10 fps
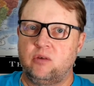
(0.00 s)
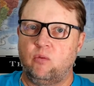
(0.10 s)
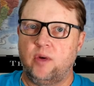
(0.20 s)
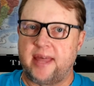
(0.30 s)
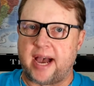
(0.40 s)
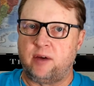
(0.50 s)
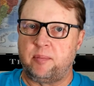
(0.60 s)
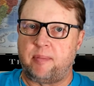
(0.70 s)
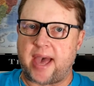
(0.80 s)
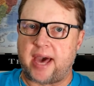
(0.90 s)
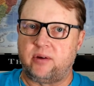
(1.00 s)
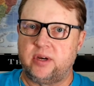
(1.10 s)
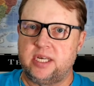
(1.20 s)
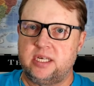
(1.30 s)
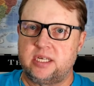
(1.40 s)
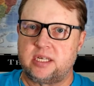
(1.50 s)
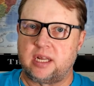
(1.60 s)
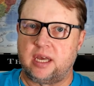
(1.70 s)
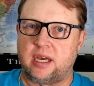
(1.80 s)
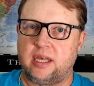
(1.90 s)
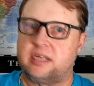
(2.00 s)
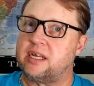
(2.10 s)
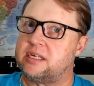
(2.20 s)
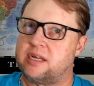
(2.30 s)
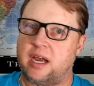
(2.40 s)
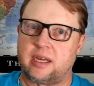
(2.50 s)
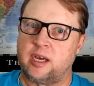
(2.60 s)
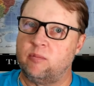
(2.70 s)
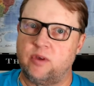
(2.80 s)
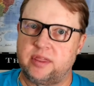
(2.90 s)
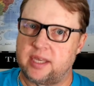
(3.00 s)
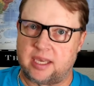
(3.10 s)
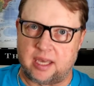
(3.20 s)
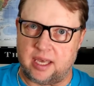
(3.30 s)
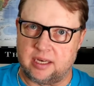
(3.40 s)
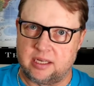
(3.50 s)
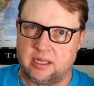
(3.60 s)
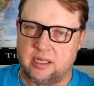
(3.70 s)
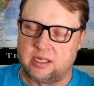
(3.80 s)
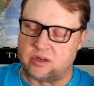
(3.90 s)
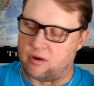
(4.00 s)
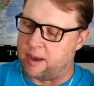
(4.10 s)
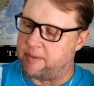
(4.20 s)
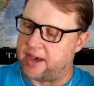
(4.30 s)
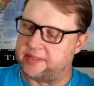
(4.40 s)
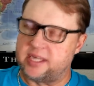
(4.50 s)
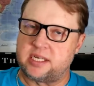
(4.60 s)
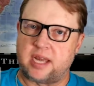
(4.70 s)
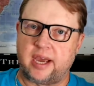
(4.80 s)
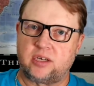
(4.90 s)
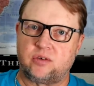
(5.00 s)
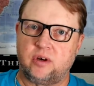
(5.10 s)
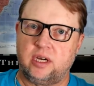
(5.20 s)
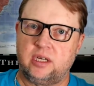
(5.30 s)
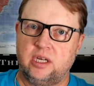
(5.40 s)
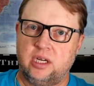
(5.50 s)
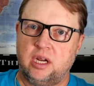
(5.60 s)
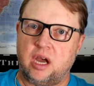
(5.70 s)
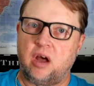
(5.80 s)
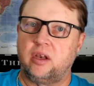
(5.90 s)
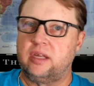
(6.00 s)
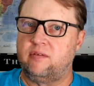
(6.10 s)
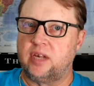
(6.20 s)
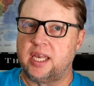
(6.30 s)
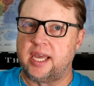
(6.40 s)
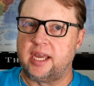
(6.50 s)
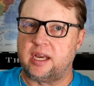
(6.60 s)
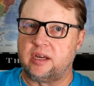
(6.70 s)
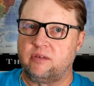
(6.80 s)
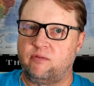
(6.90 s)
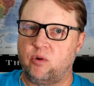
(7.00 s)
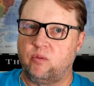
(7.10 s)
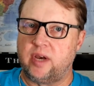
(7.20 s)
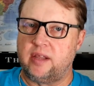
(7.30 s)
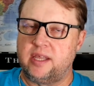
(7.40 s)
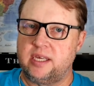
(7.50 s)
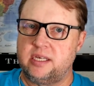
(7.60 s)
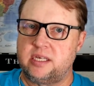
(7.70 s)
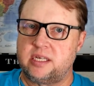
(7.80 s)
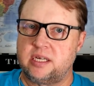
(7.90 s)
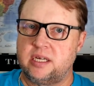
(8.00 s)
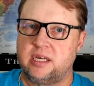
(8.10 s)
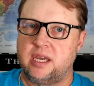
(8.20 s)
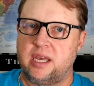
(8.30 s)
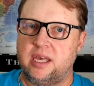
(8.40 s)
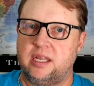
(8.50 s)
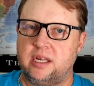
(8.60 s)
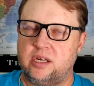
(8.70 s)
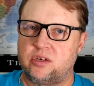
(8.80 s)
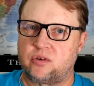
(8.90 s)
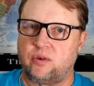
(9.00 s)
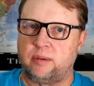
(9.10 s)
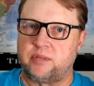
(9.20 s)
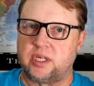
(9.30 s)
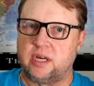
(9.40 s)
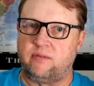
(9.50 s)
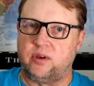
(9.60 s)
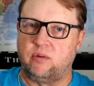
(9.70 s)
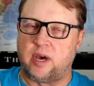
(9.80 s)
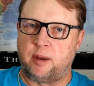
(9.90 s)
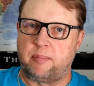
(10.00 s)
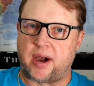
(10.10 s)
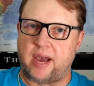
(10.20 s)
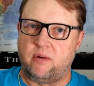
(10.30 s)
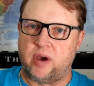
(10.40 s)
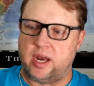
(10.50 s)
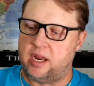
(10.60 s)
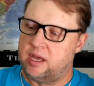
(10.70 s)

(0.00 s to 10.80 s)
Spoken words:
without batteries. It does not come with the kit. So I bought this extra. I'll leave a link for one of these in the description if you want to buy one.